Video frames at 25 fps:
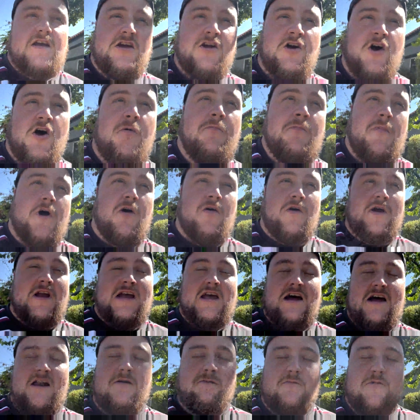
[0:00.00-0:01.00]
you got Omari
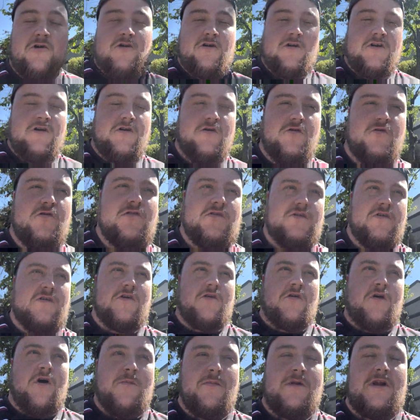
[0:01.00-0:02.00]
Kellyman,
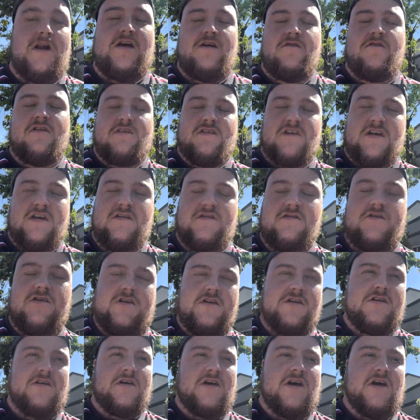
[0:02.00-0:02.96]
who I believe is injured.